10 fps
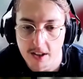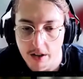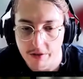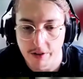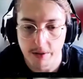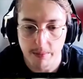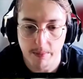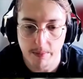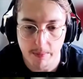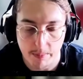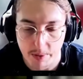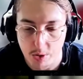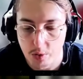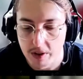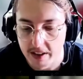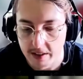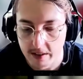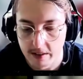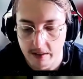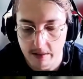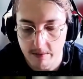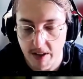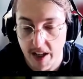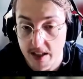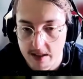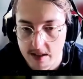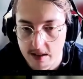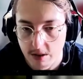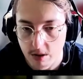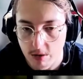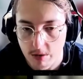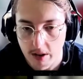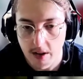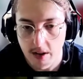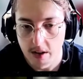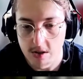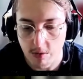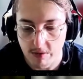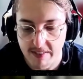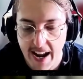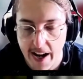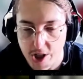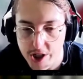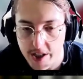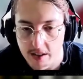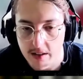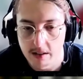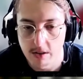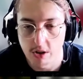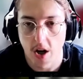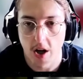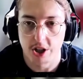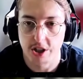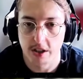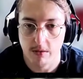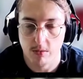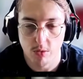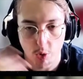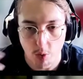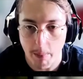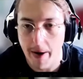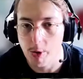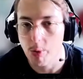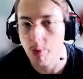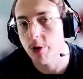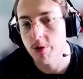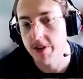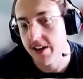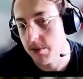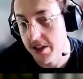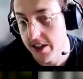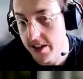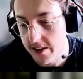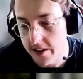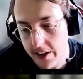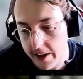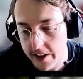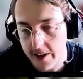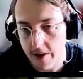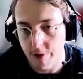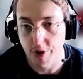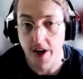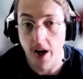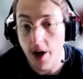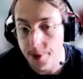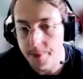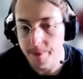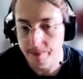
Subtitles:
cover between hits, So dash and dodge and do a barrel roll can be a avoid harm.